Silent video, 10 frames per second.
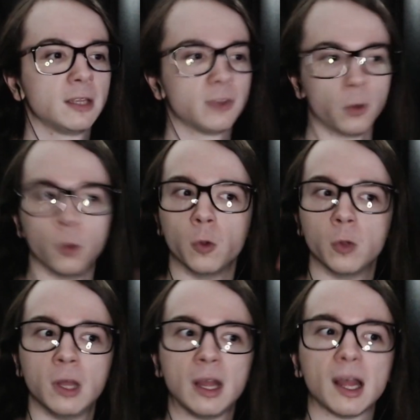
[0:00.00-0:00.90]
the
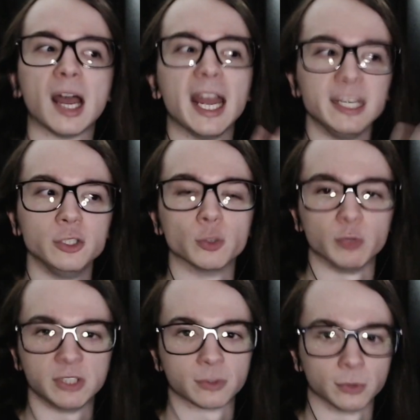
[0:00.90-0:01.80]
whole hiding your
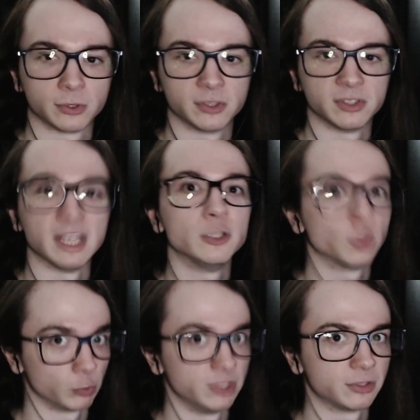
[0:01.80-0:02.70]
resources and your
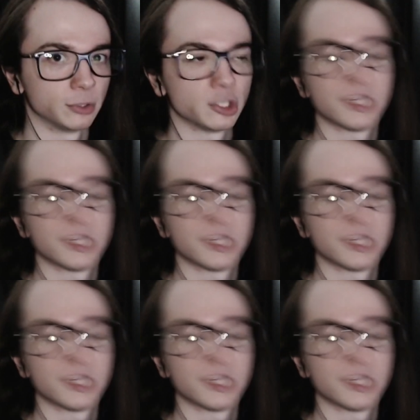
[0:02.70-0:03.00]
research